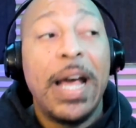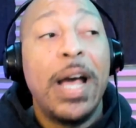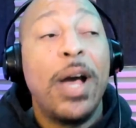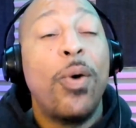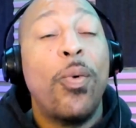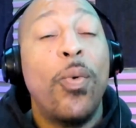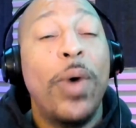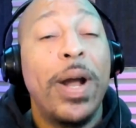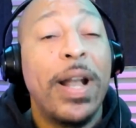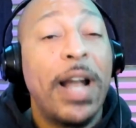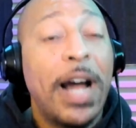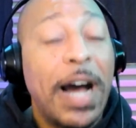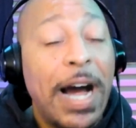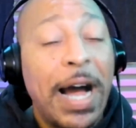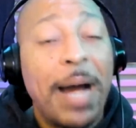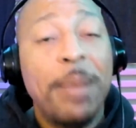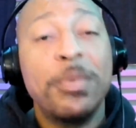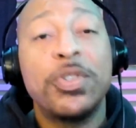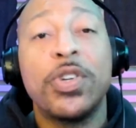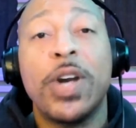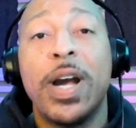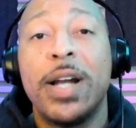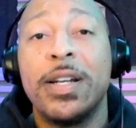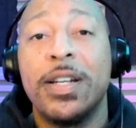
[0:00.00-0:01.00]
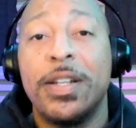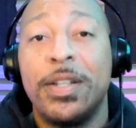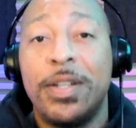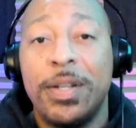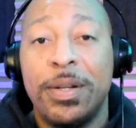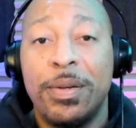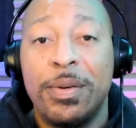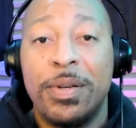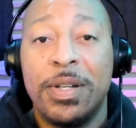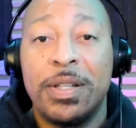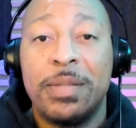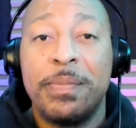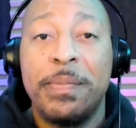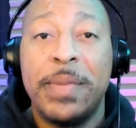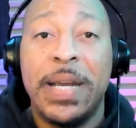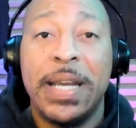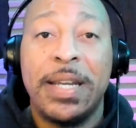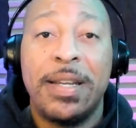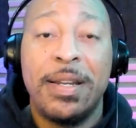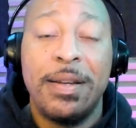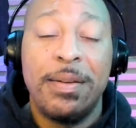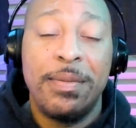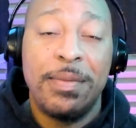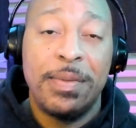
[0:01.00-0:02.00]
What I'm trying to do is
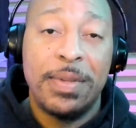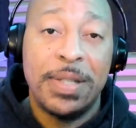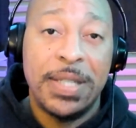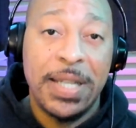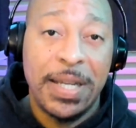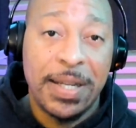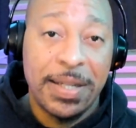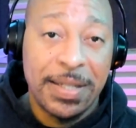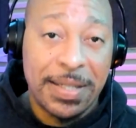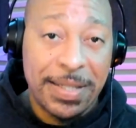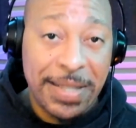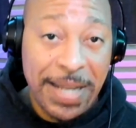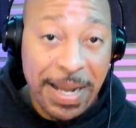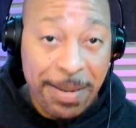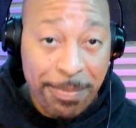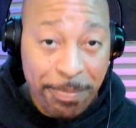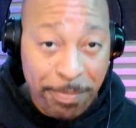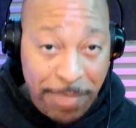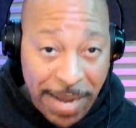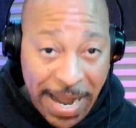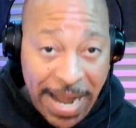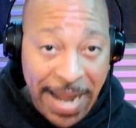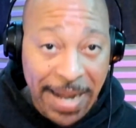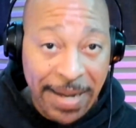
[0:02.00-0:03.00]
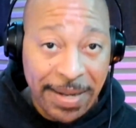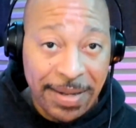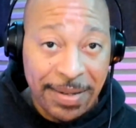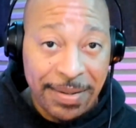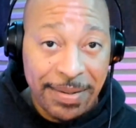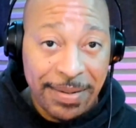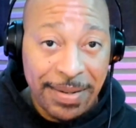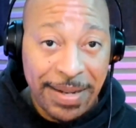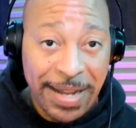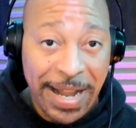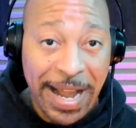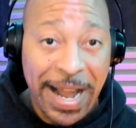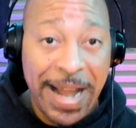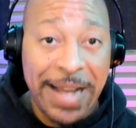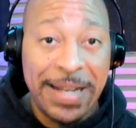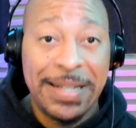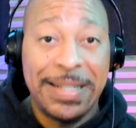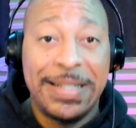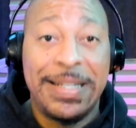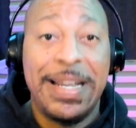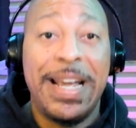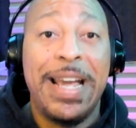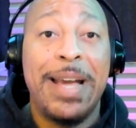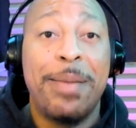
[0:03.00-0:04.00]
make you take a step back and
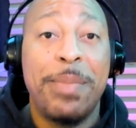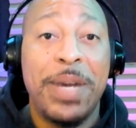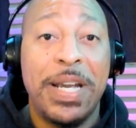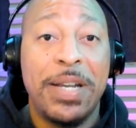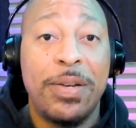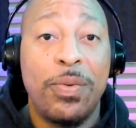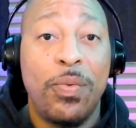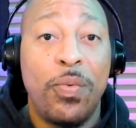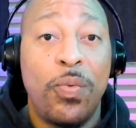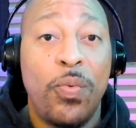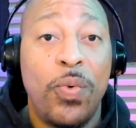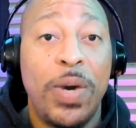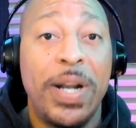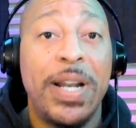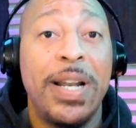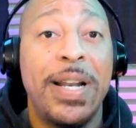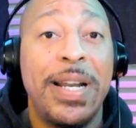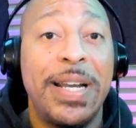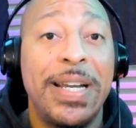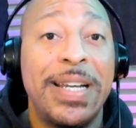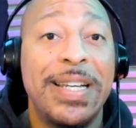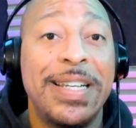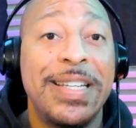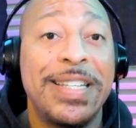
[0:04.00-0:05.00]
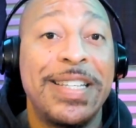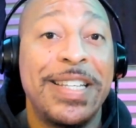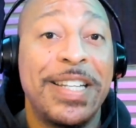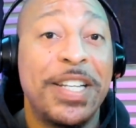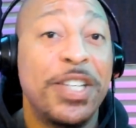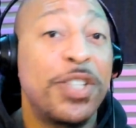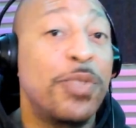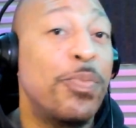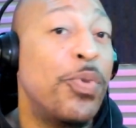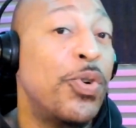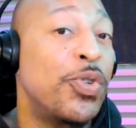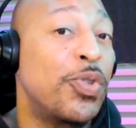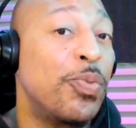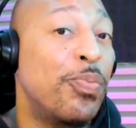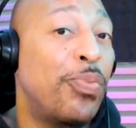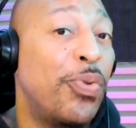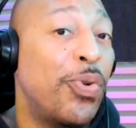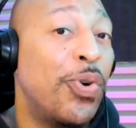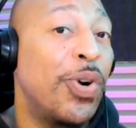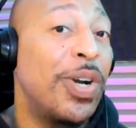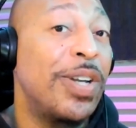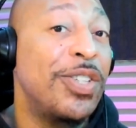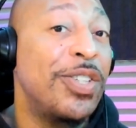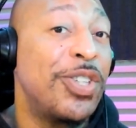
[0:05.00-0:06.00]
examine what it is that is most
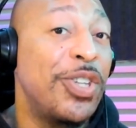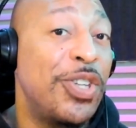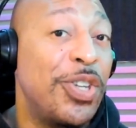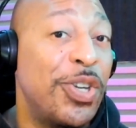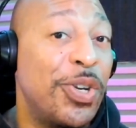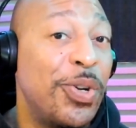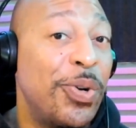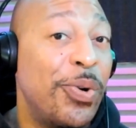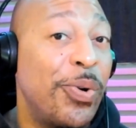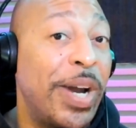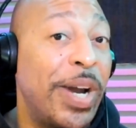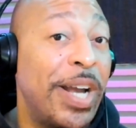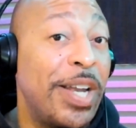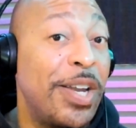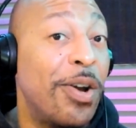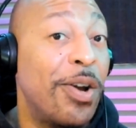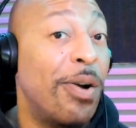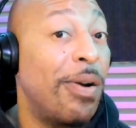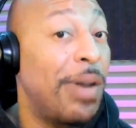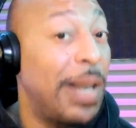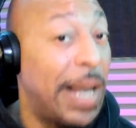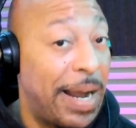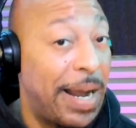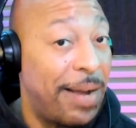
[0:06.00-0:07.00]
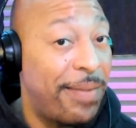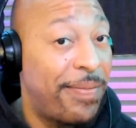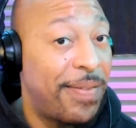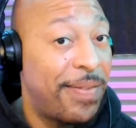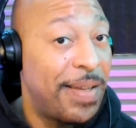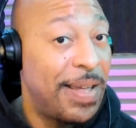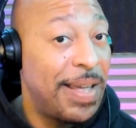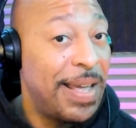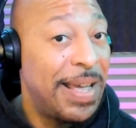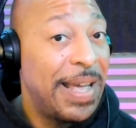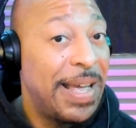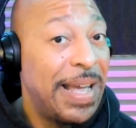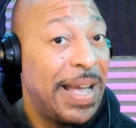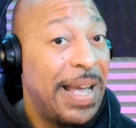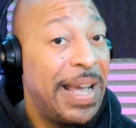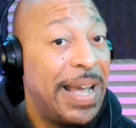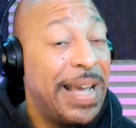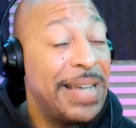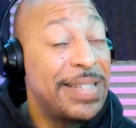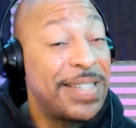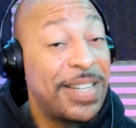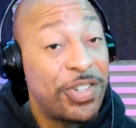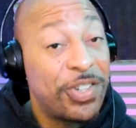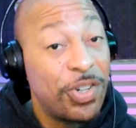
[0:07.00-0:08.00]
important to you in your life.
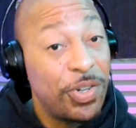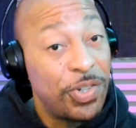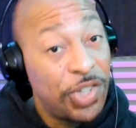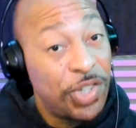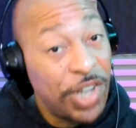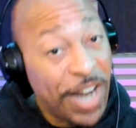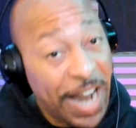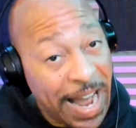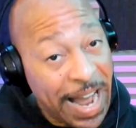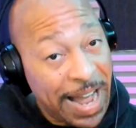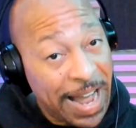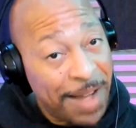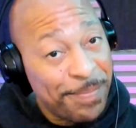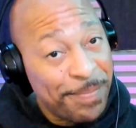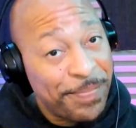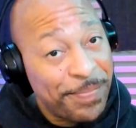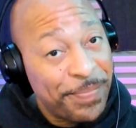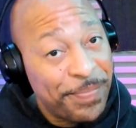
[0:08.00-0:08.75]
Is it your job